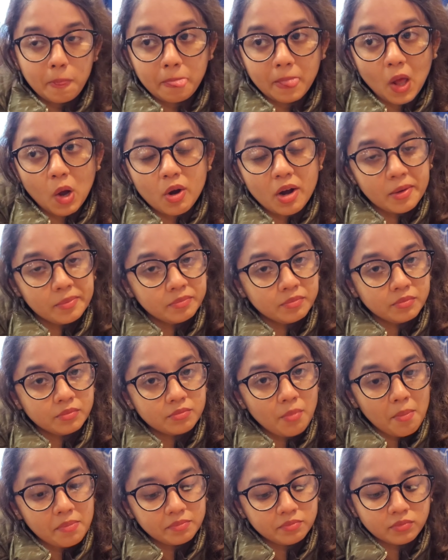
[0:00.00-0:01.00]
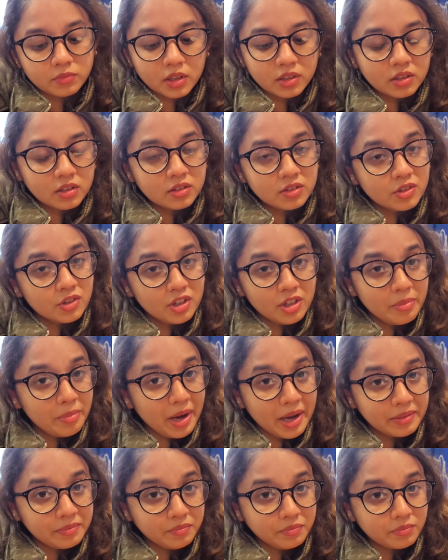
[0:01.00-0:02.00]
Okay, this isn't really
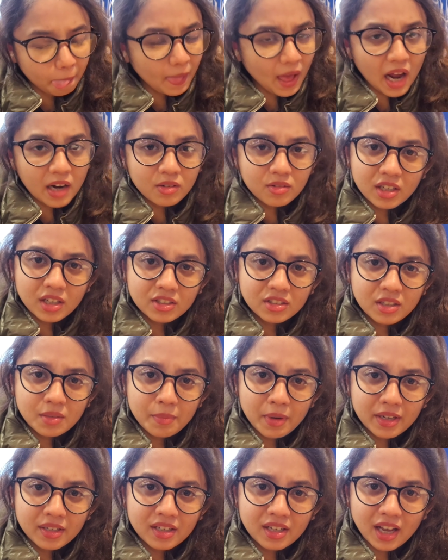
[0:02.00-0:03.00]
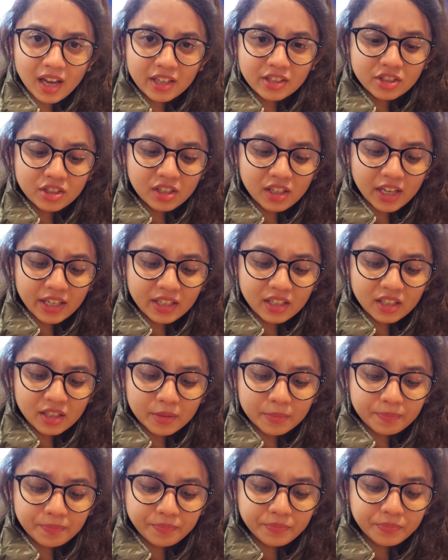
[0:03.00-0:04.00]
bad. I don't actually mind it, I actually like it.
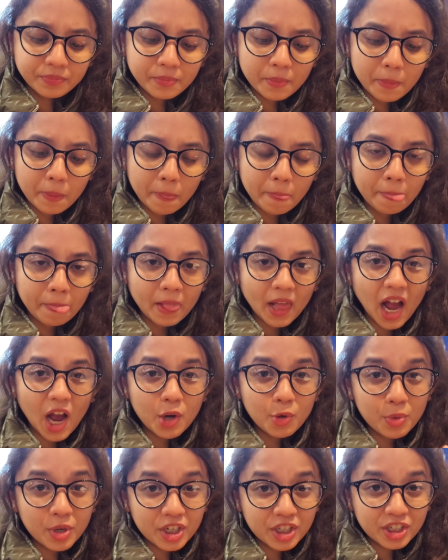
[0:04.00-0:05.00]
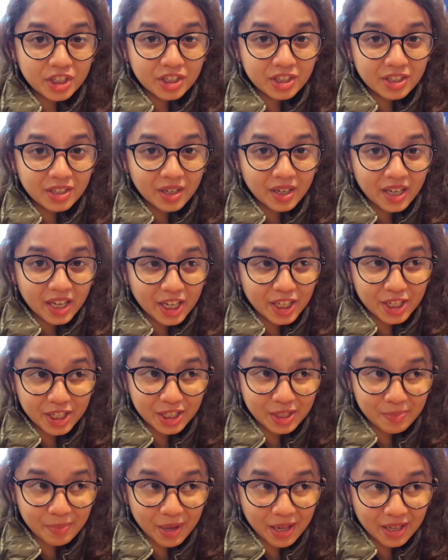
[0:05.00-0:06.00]
I wish it didn't
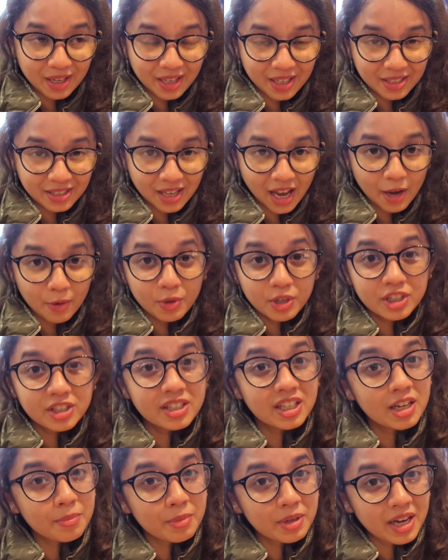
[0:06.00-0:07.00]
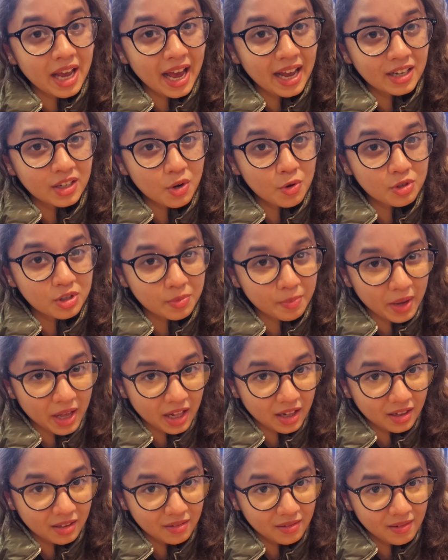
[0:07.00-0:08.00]
smell like. I wish cinnamon had no
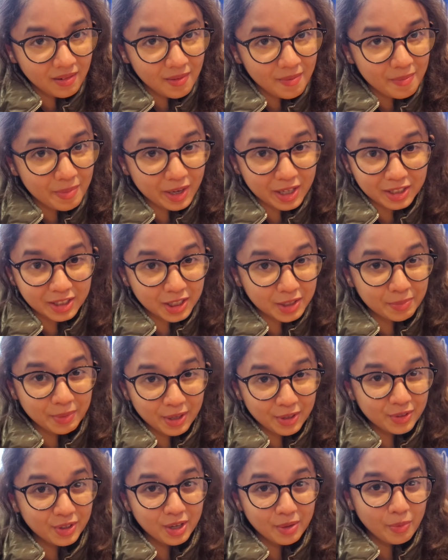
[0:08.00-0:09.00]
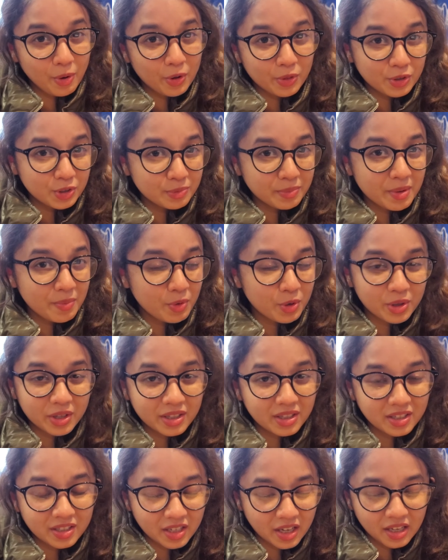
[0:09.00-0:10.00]
smell because the smell really bothers me more than
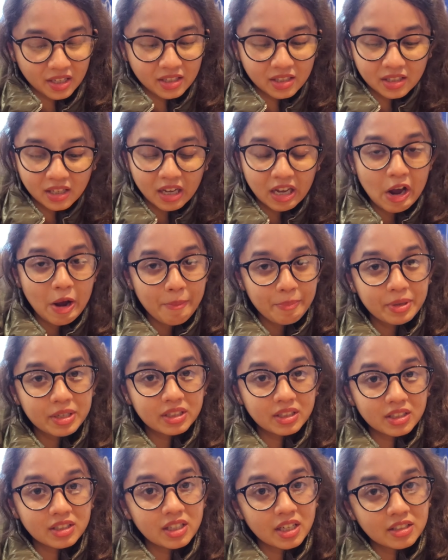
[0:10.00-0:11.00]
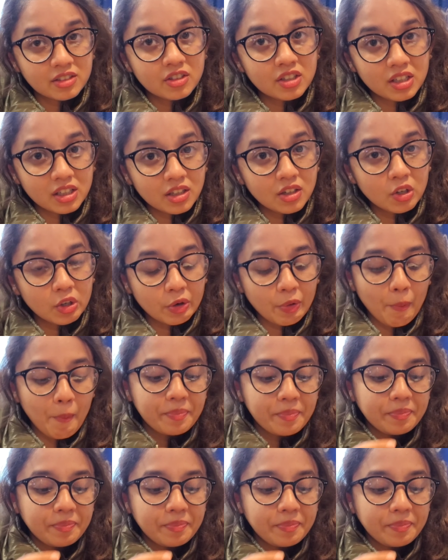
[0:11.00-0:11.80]
the taste because this tastes really good.